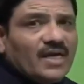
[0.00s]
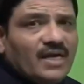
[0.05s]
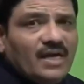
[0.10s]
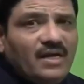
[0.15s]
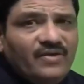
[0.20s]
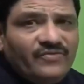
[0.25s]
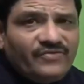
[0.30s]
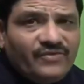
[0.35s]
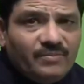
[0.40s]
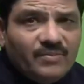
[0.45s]

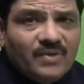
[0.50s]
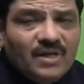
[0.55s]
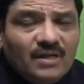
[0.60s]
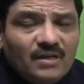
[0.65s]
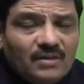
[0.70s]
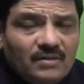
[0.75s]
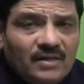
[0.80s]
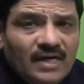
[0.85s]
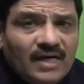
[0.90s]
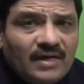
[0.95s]
mechanism
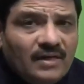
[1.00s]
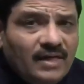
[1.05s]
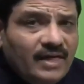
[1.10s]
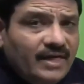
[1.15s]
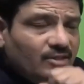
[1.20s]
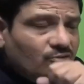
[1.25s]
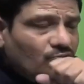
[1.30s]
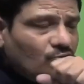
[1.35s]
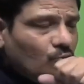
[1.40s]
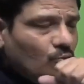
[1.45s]
that
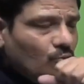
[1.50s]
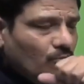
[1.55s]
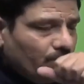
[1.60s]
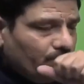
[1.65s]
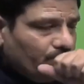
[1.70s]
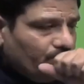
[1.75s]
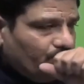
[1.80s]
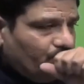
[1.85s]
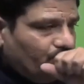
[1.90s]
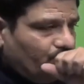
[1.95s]
leads to
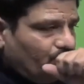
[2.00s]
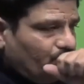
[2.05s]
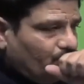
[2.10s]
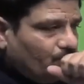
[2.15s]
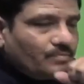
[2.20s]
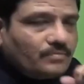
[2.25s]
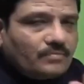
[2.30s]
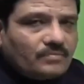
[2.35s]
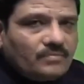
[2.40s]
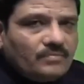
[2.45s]

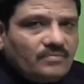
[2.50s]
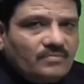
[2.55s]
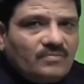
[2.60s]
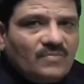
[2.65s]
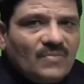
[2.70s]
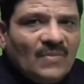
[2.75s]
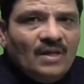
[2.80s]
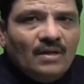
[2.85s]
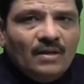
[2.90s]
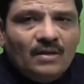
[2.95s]

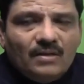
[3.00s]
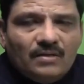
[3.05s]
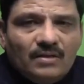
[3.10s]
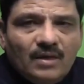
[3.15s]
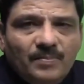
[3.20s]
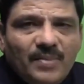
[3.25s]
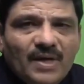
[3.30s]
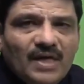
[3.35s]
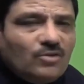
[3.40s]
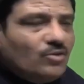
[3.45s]

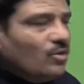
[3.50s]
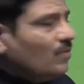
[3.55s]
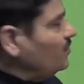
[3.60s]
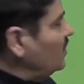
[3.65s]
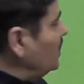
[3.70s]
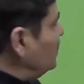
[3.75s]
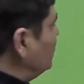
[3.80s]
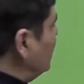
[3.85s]
the birth of